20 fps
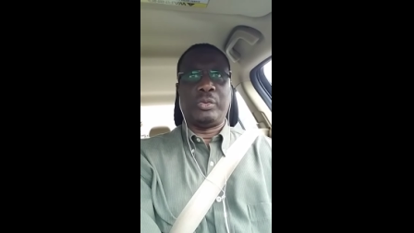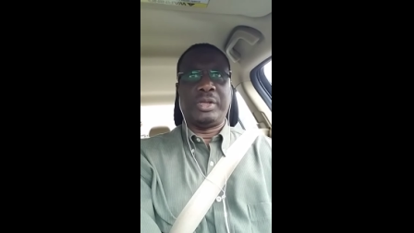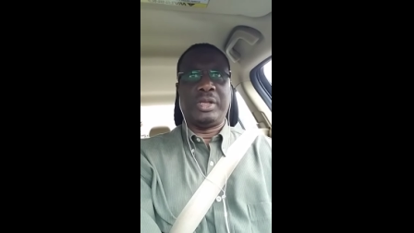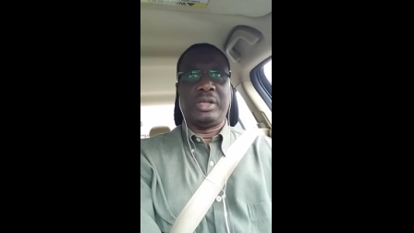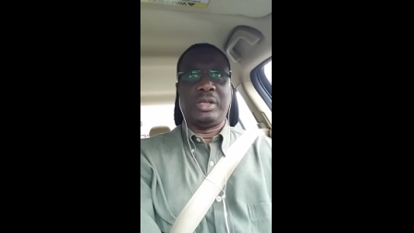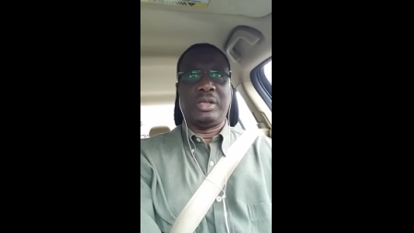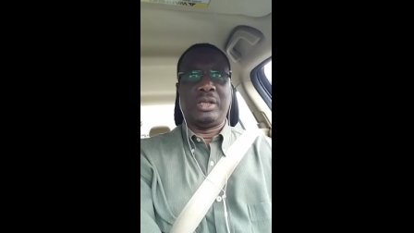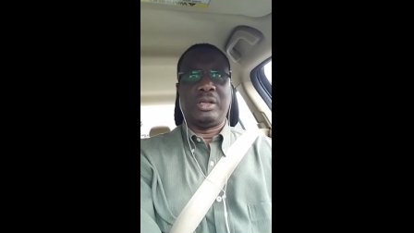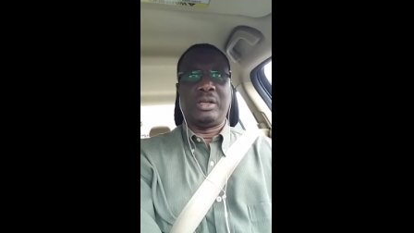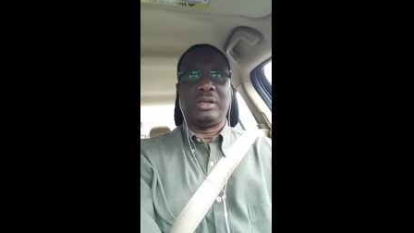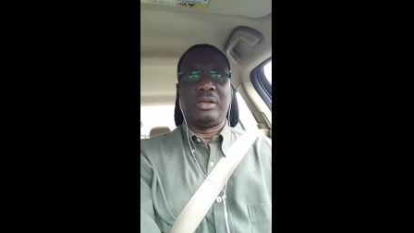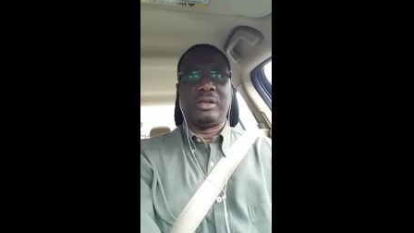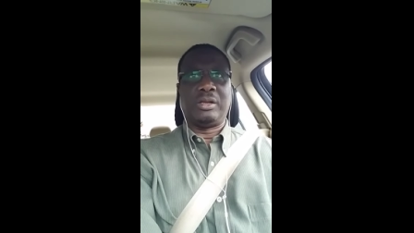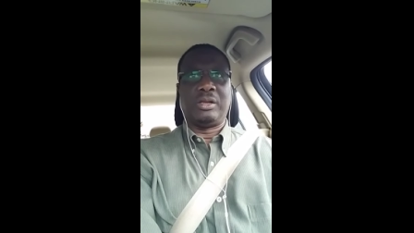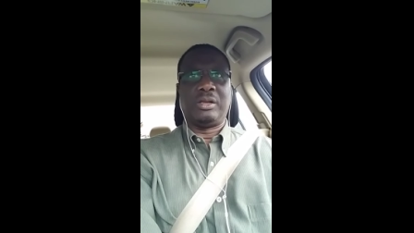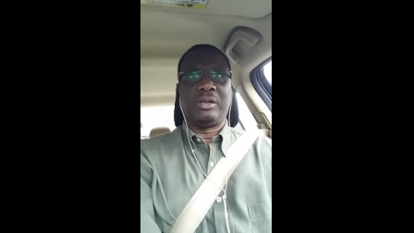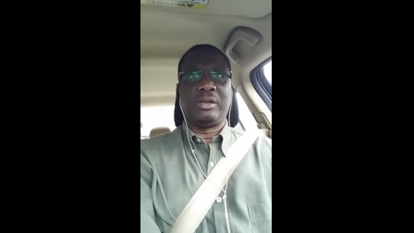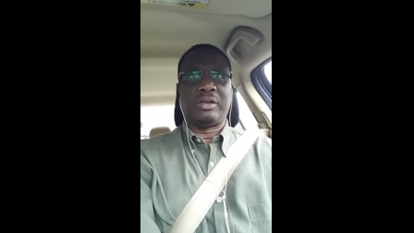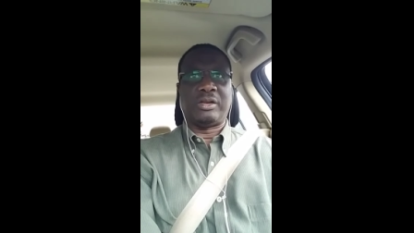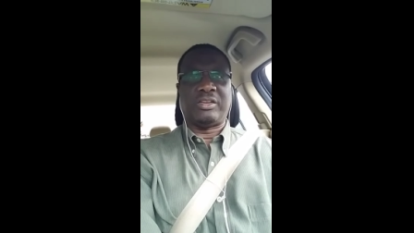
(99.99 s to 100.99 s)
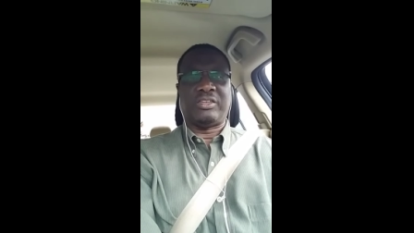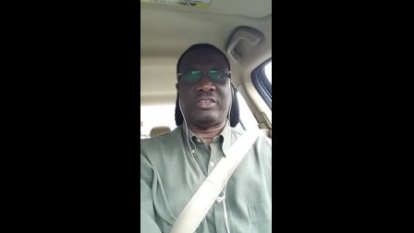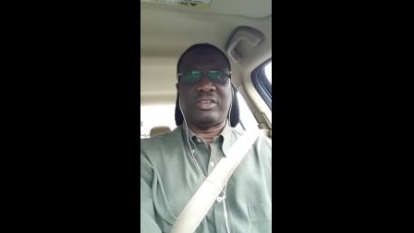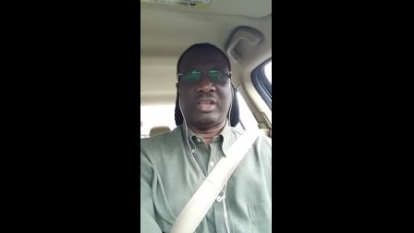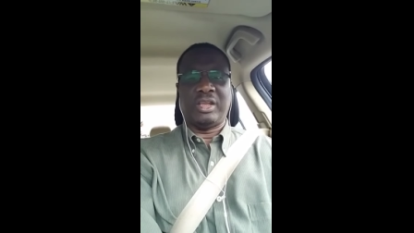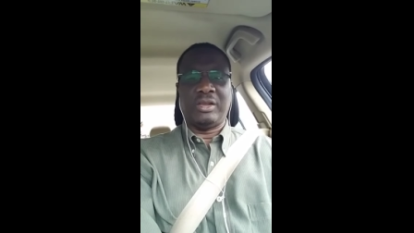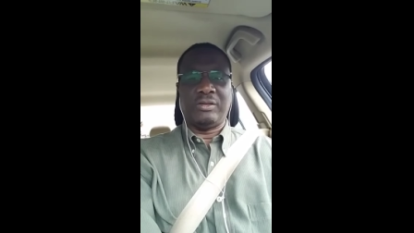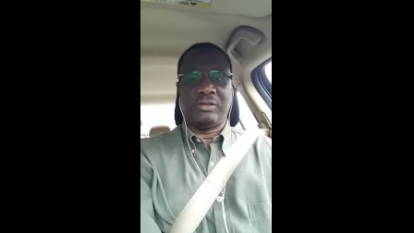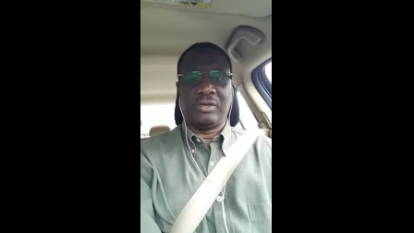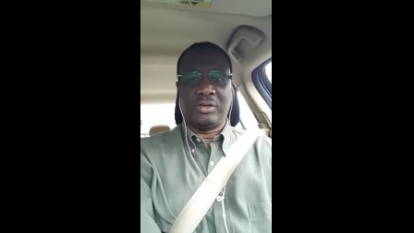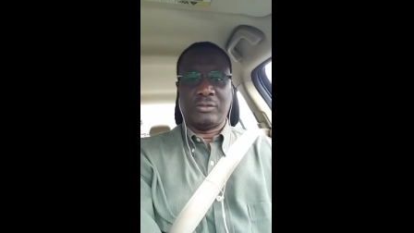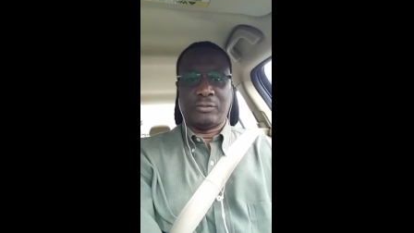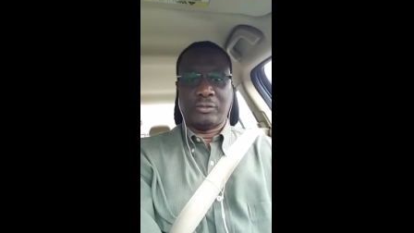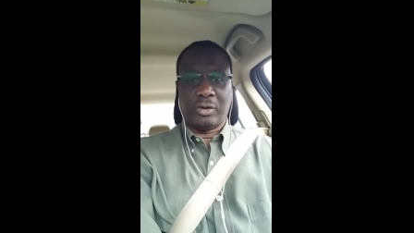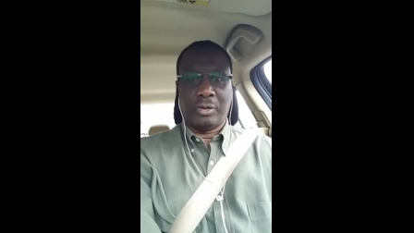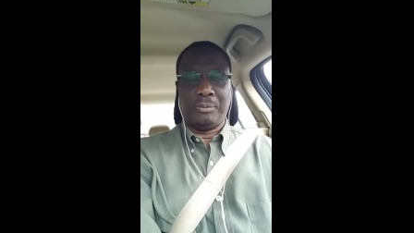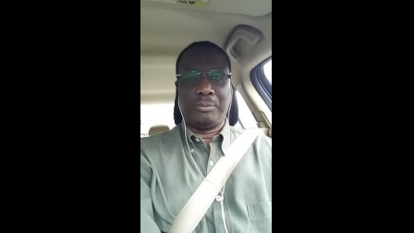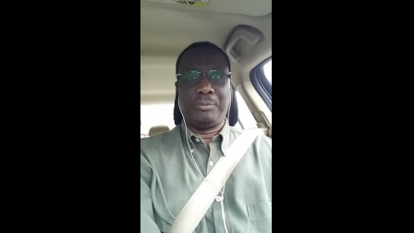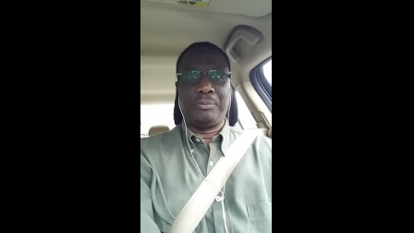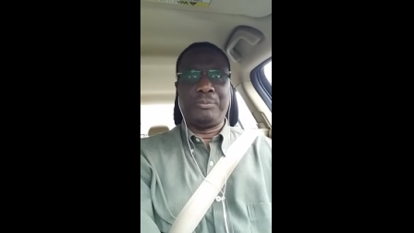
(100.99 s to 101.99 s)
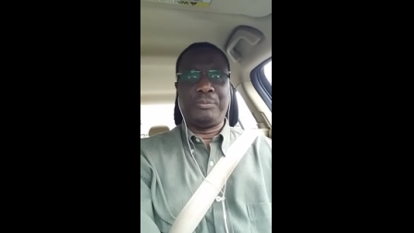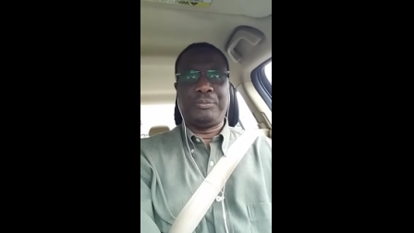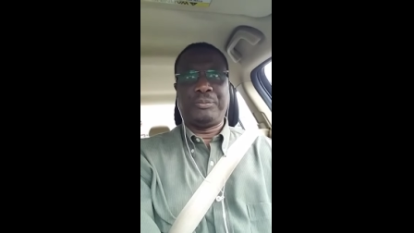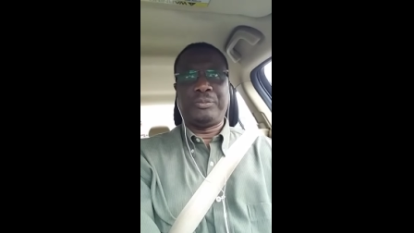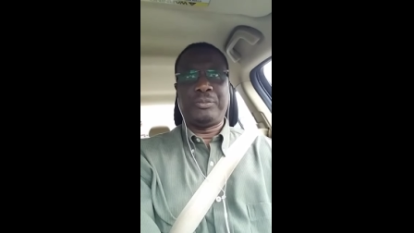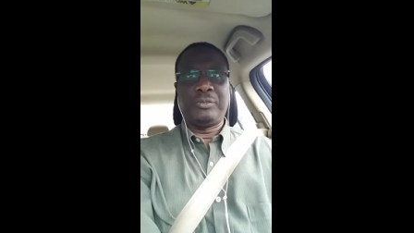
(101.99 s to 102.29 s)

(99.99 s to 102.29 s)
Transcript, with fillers: we received from